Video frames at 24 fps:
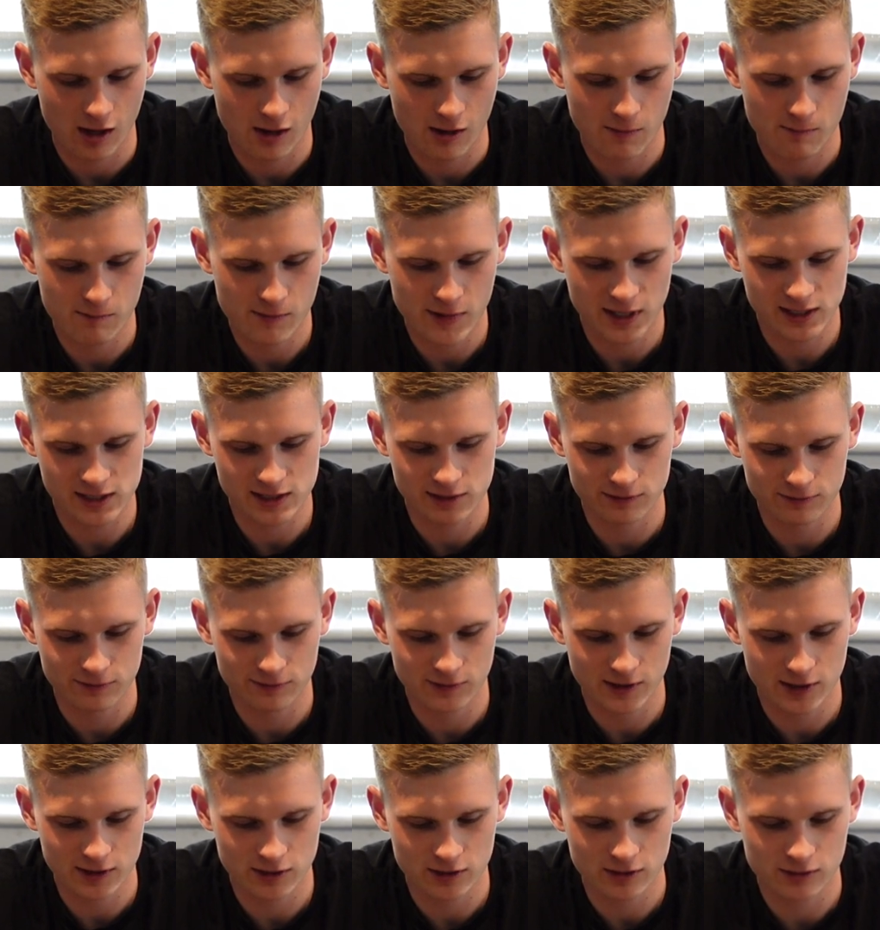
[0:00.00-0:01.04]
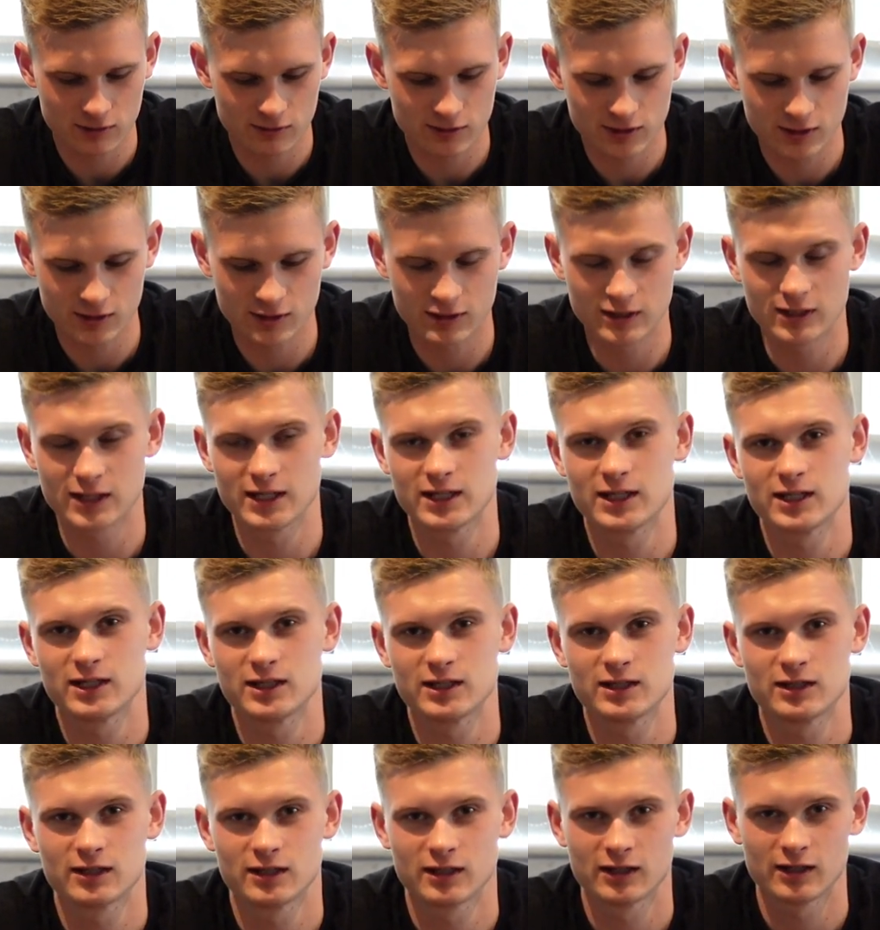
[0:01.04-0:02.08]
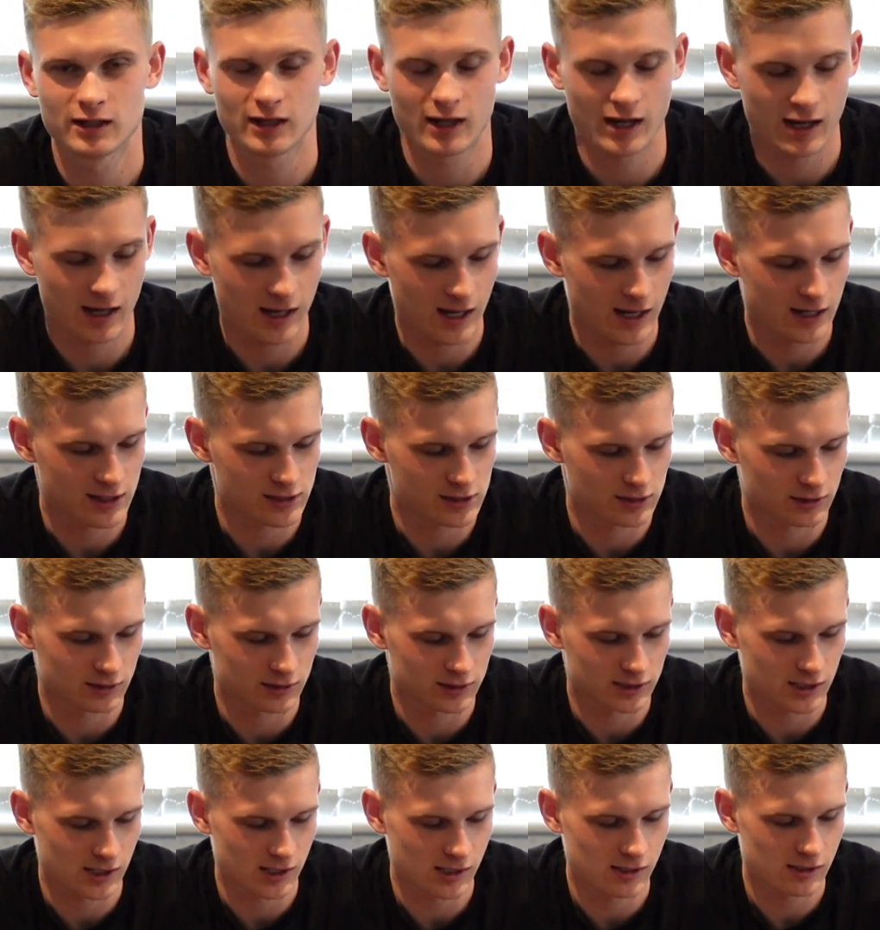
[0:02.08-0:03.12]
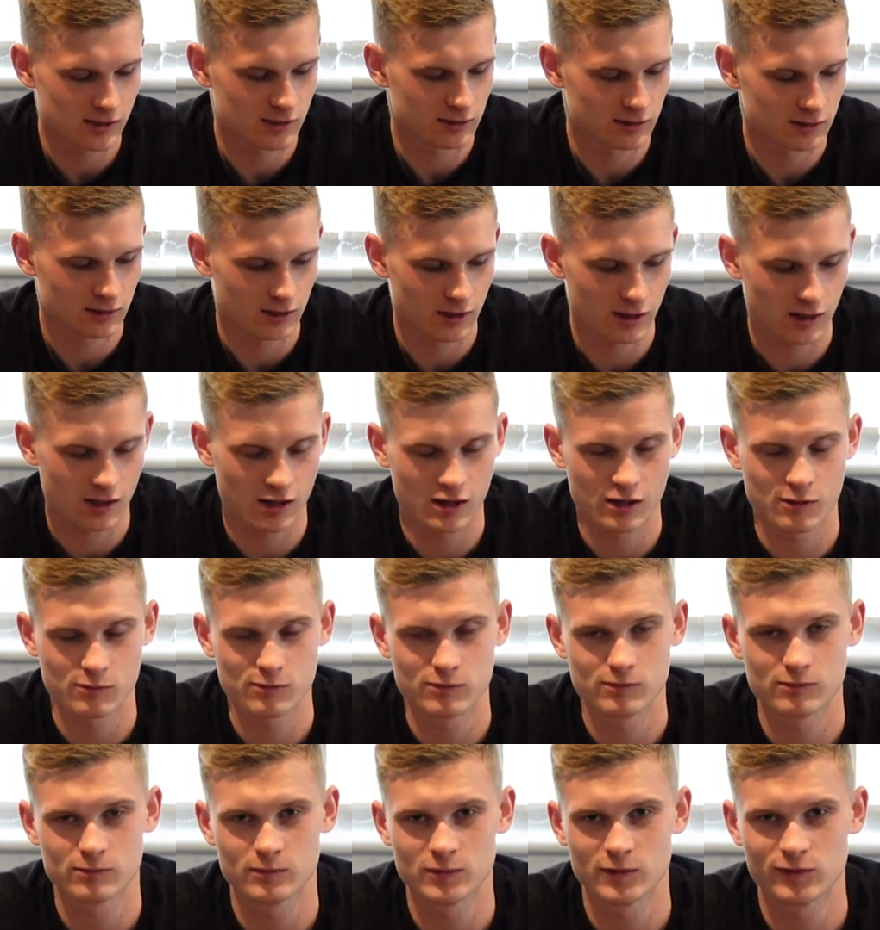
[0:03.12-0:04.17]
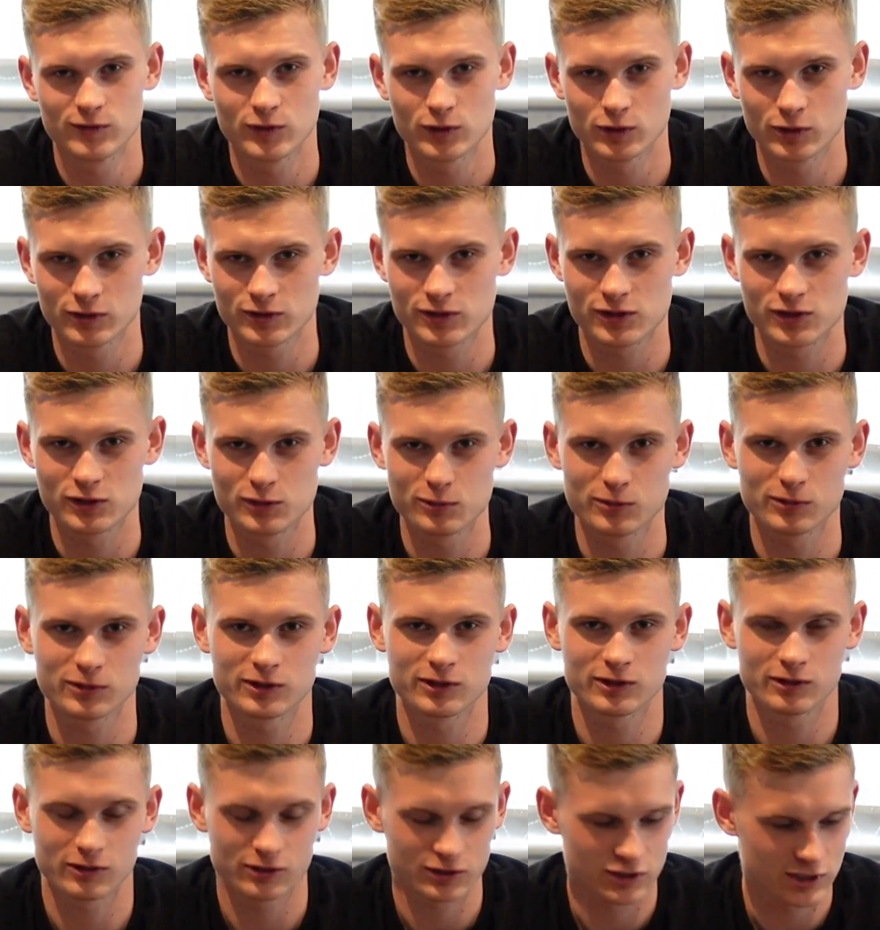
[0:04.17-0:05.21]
Massive thank you to Lee at SRD. If you've got a Supra, you've got a